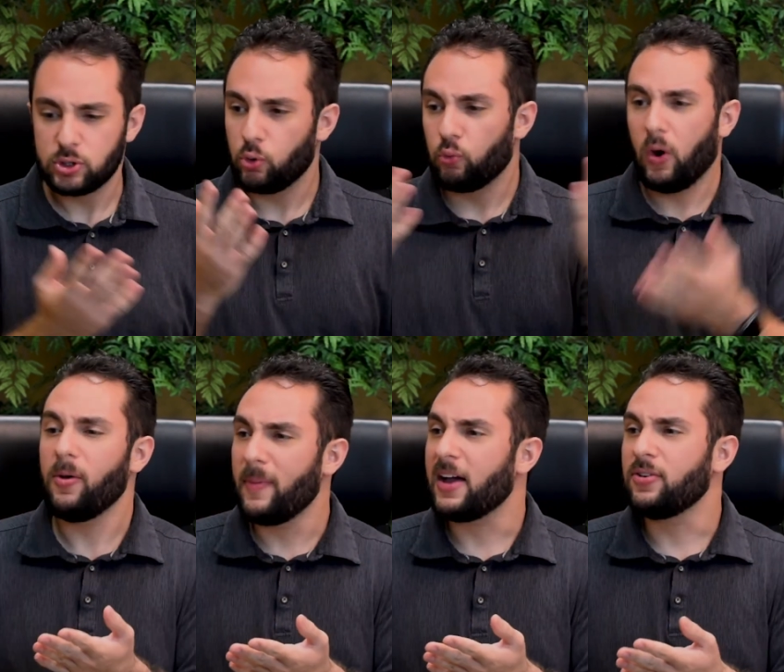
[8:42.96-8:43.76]
to wall
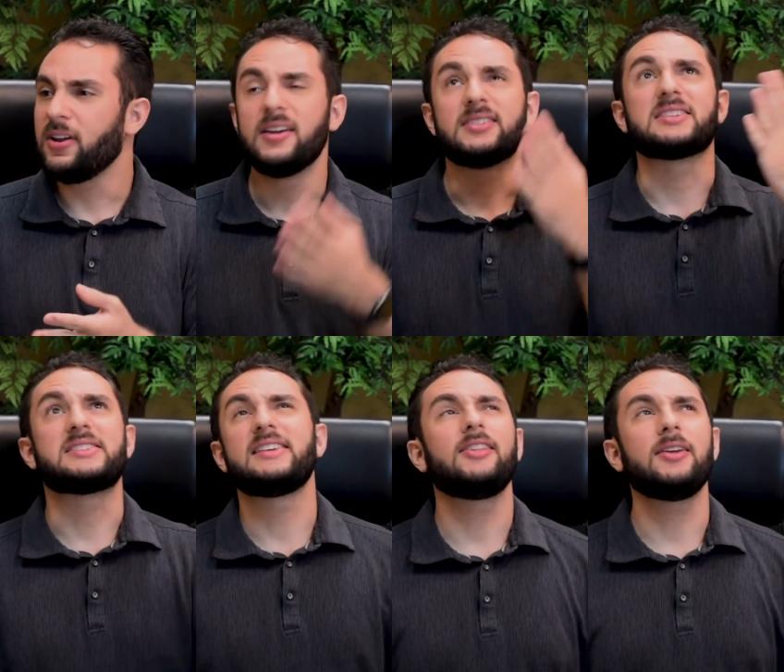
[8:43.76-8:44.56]
mount to
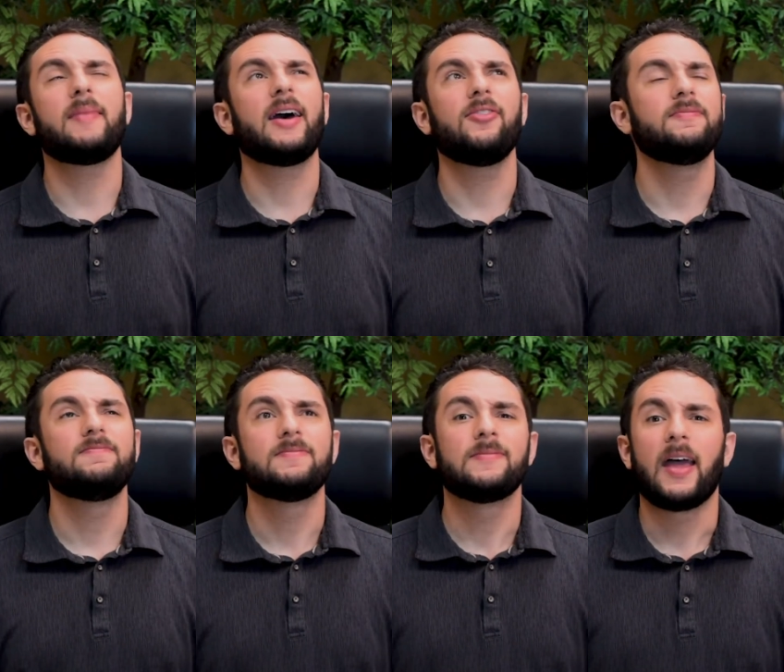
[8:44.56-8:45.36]
ceiling mount,
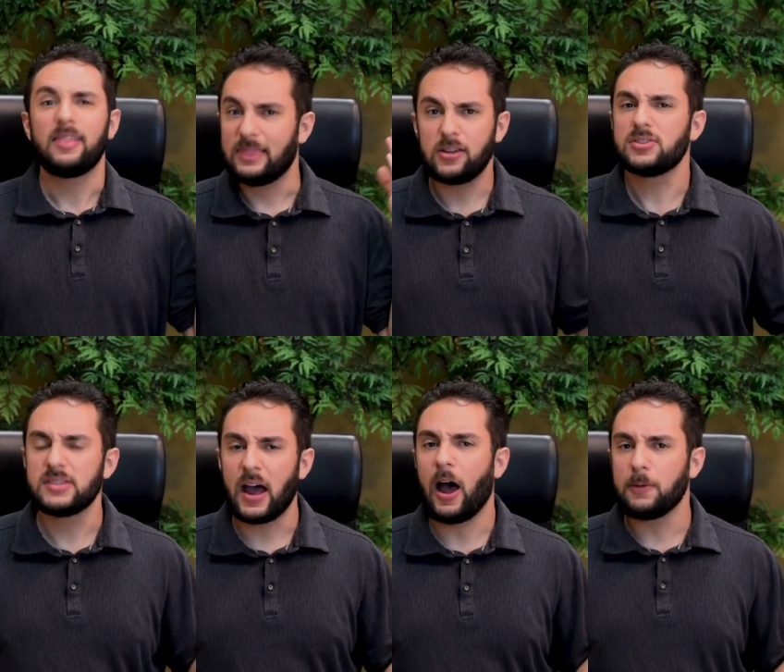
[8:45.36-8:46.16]
there's
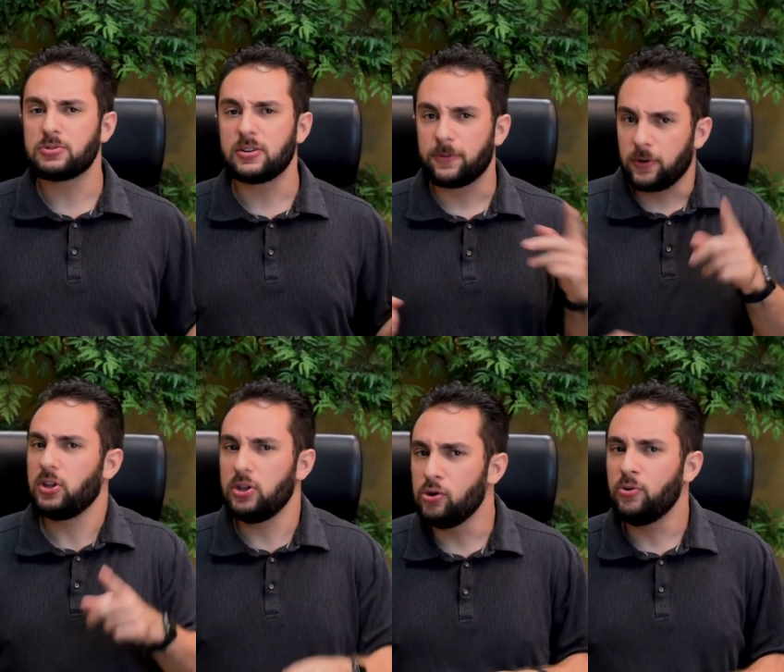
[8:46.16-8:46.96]
an option for
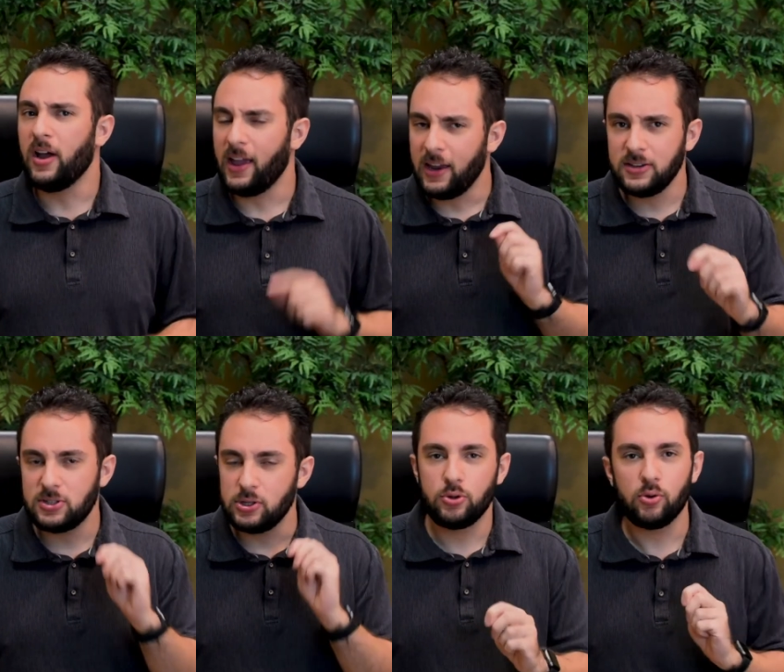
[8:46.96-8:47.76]
you
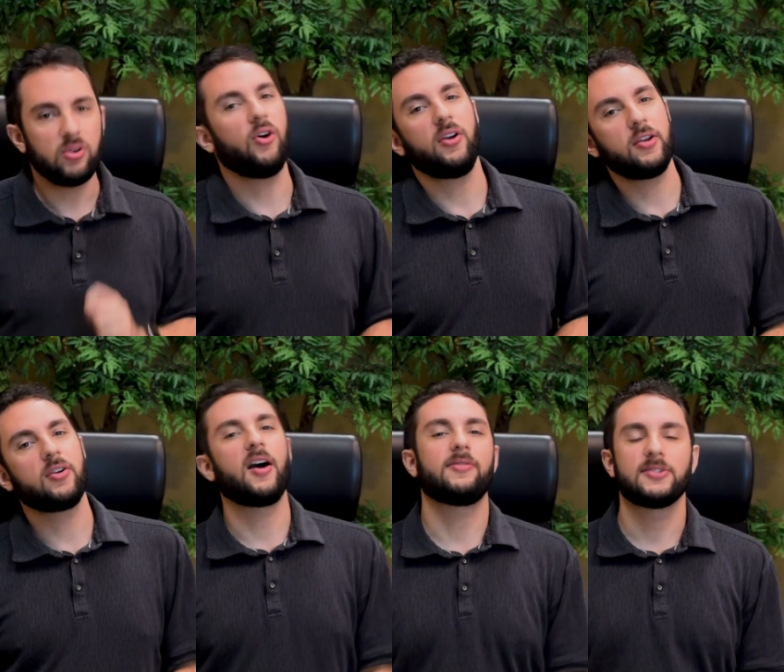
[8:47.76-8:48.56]
and your audio
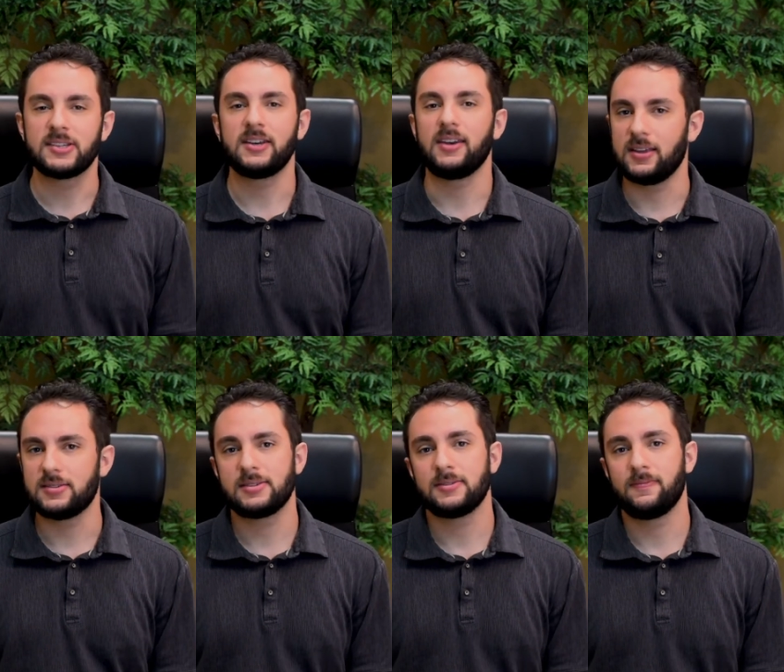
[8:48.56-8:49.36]
conferencing
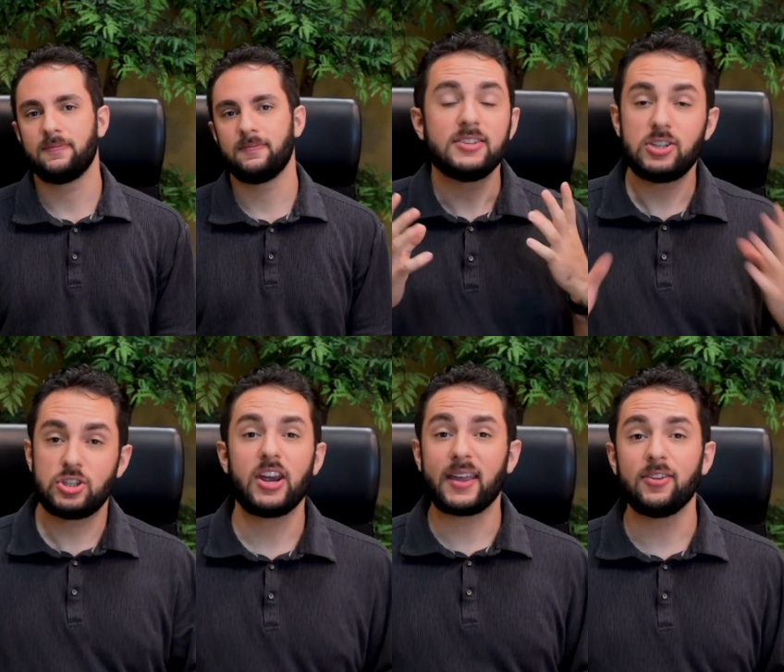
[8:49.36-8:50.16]
needs. To
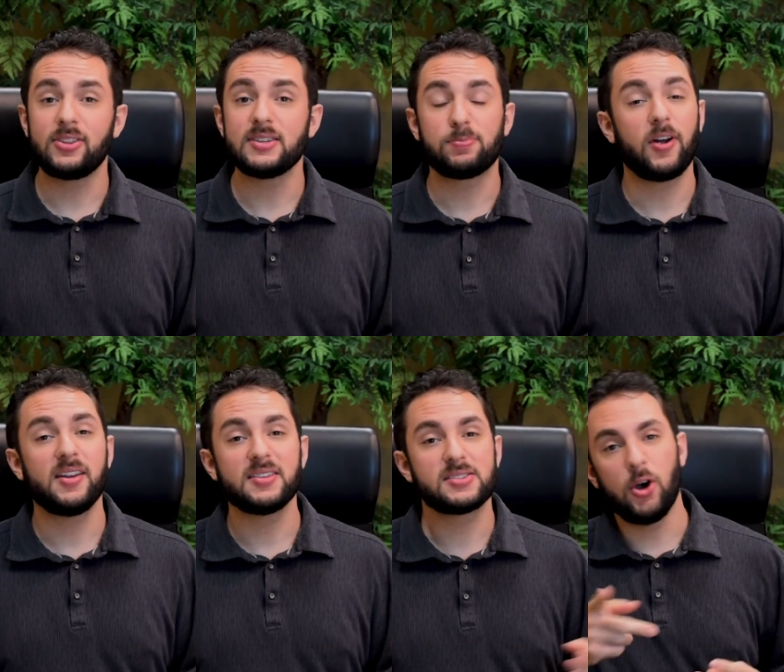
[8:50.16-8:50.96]
check out these
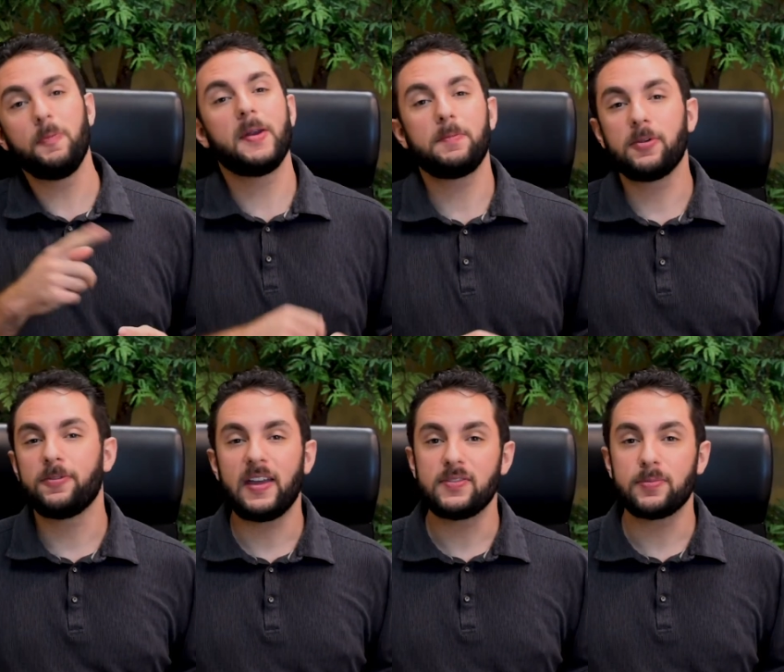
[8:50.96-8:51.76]
products, open up your
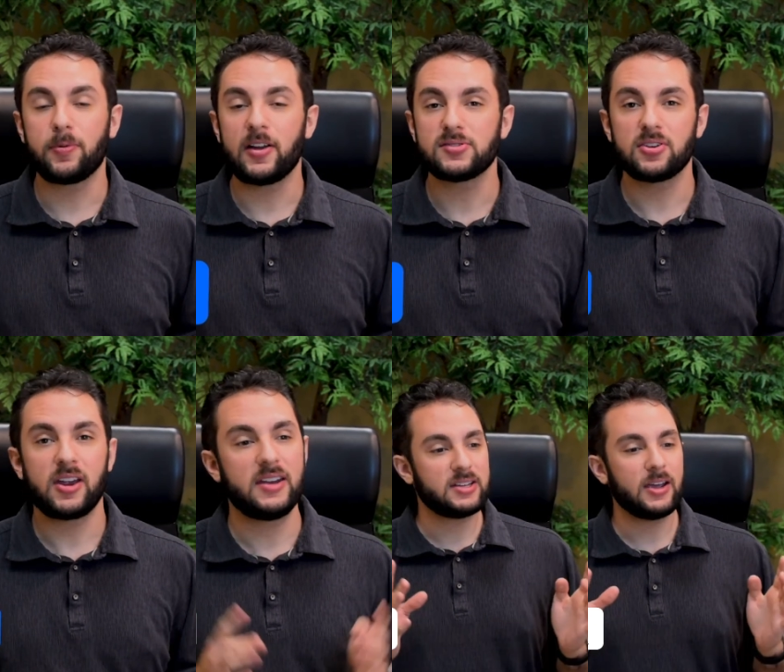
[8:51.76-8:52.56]
favorite browser
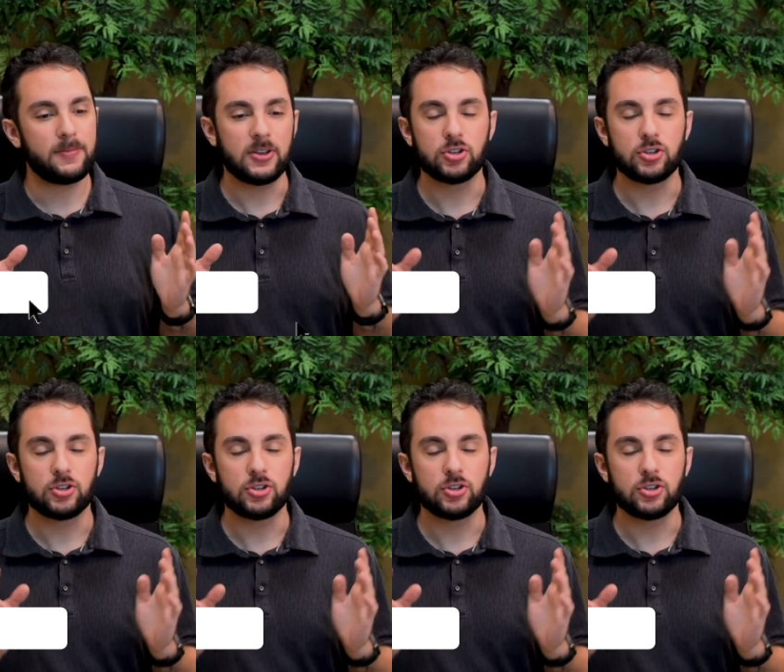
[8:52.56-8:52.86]
and type in